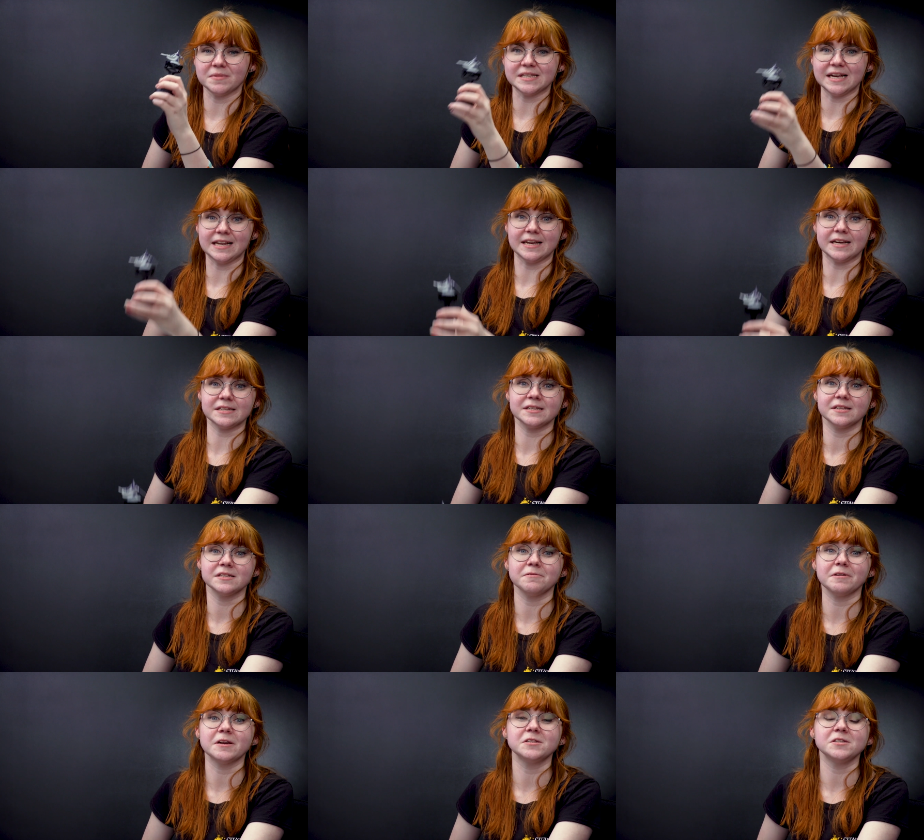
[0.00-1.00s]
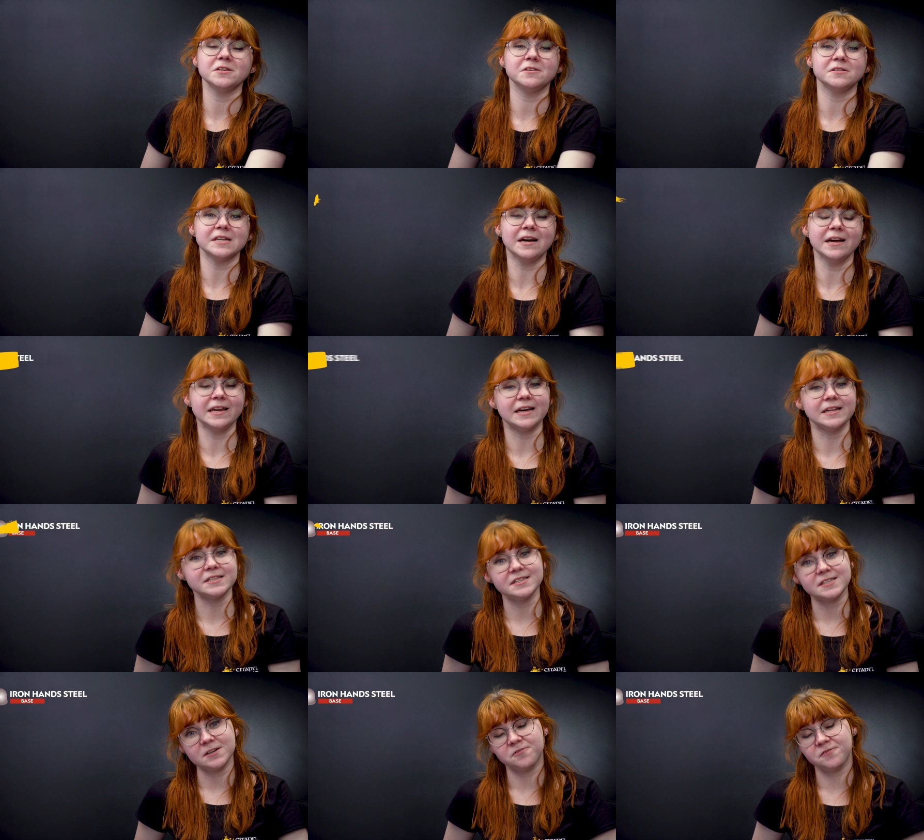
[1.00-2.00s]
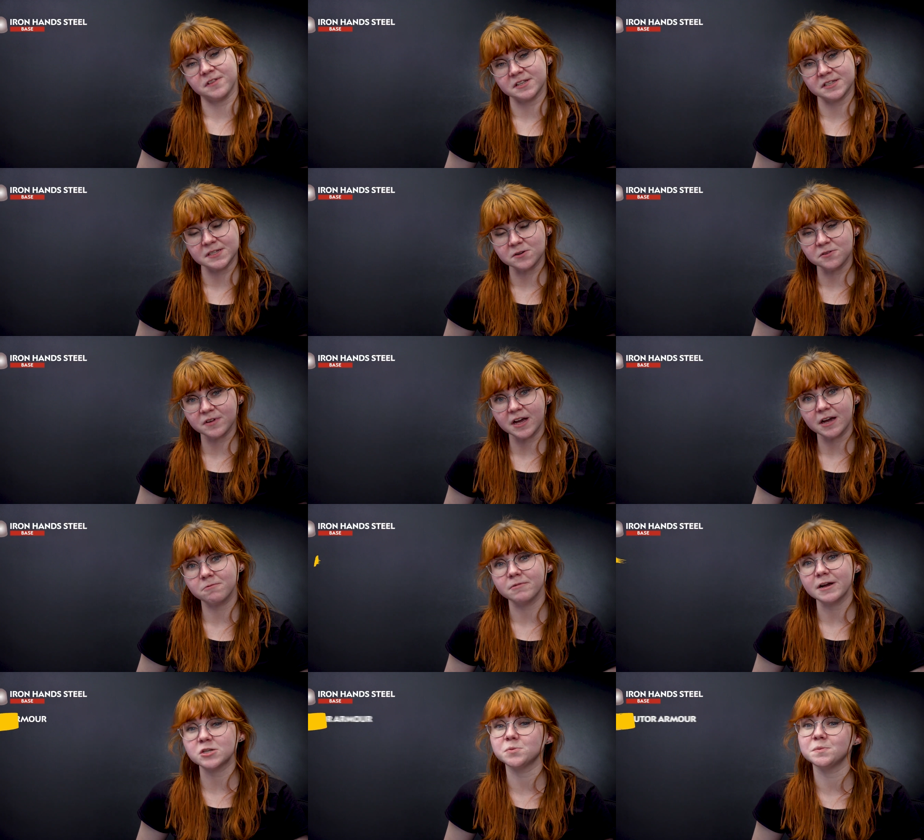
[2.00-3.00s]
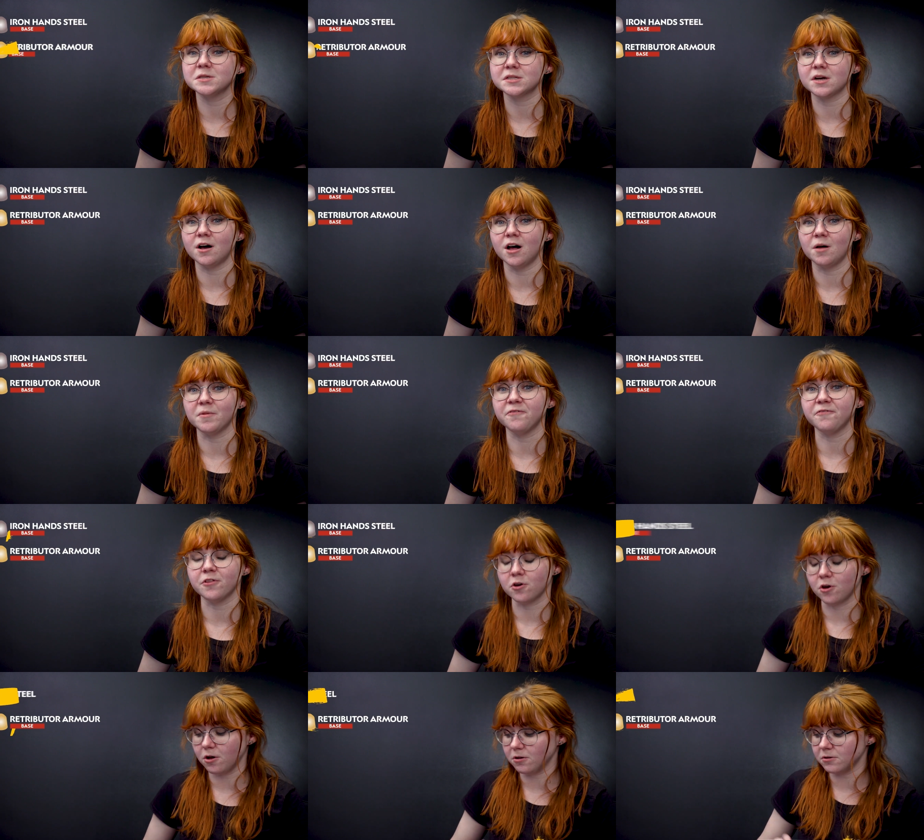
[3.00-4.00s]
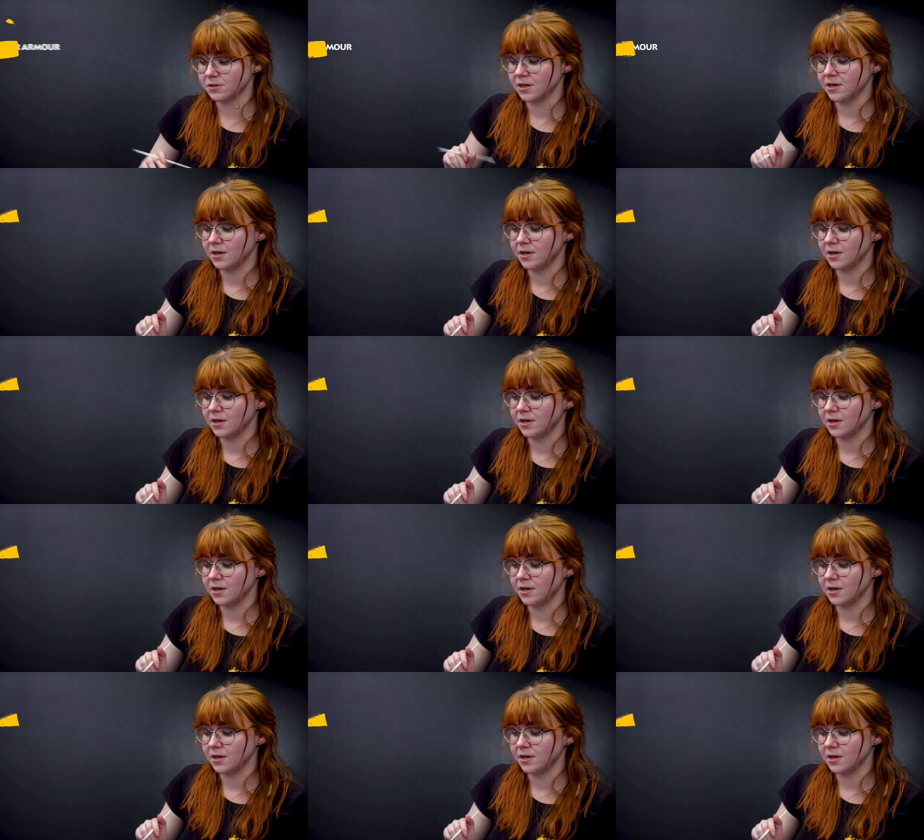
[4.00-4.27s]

metallics. So we're going to use Iron Hand Steel for the silver and Retributor Armour for the gold.